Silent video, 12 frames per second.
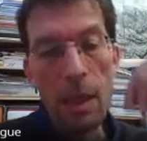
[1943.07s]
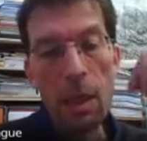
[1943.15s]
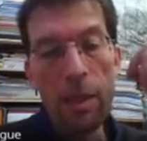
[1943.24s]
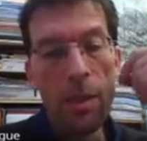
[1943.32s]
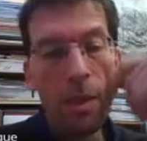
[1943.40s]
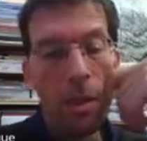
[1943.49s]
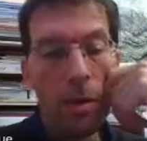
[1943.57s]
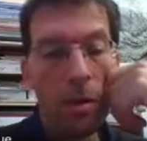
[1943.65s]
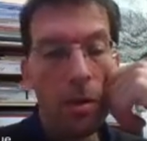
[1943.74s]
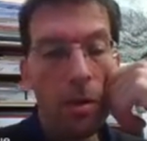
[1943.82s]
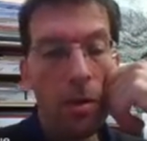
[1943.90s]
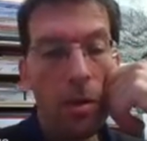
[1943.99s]
in
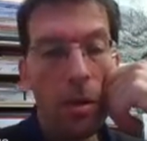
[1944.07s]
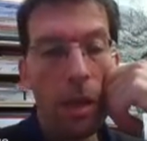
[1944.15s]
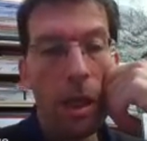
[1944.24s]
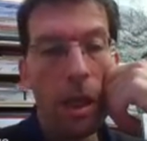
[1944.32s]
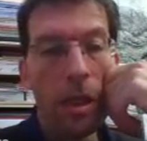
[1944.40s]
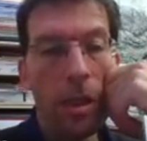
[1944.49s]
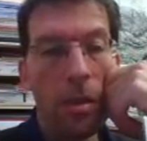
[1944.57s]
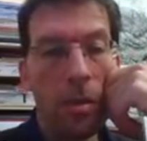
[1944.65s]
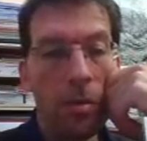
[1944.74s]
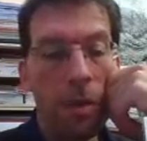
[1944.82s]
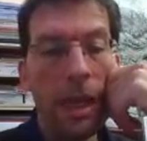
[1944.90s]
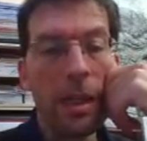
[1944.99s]

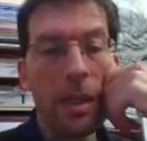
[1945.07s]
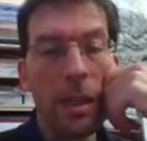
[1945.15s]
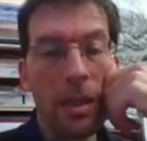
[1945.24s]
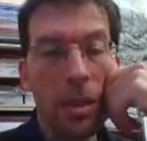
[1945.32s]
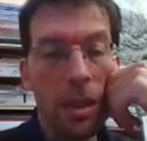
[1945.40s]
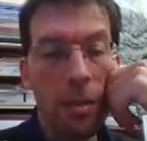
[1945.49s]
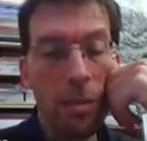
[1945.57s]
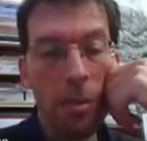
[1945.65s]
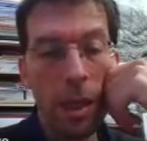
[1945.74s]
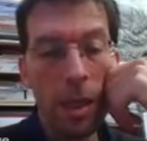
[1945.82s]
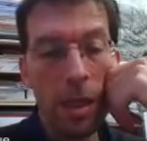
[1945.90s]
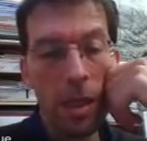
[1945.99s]
the magnetic
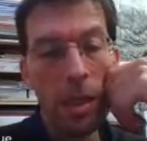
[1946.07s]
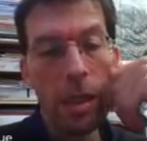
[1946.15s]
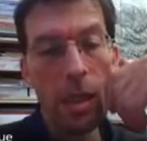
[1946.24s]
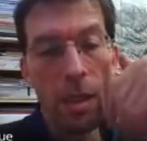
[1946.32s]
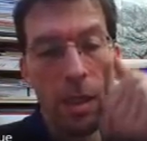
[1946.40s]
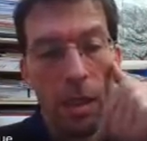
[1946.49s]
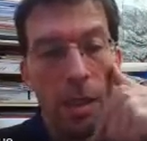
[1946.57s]
susceptibilities that